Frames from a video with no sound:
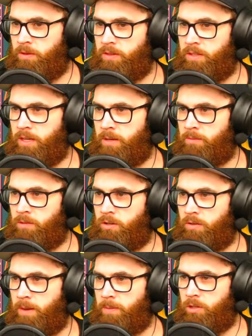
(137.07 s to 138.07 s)
of the same
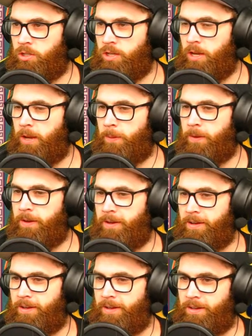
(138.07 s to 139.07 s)
crappy ship.
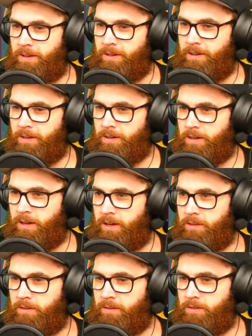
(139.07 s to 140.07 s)
Okay.
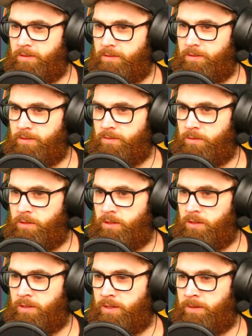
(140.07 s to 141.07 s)

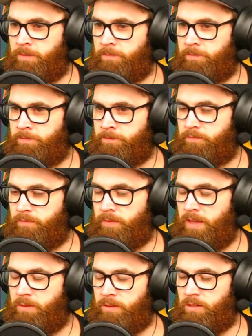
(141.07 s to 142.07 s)
Well, um,
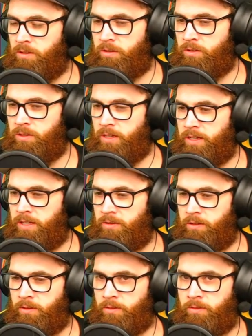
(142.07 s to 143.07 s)
that was not a good idea
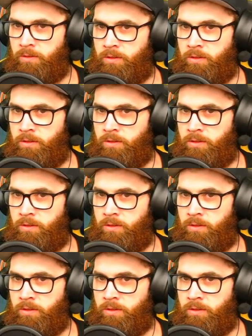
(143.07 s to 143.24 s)
at all.